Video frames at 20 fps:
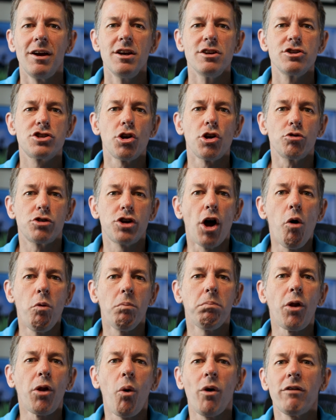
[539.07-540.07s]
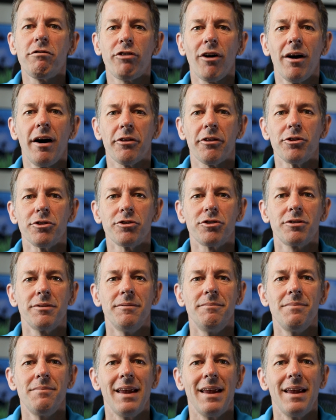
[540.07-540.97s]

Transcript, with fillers: so don't blow it for others.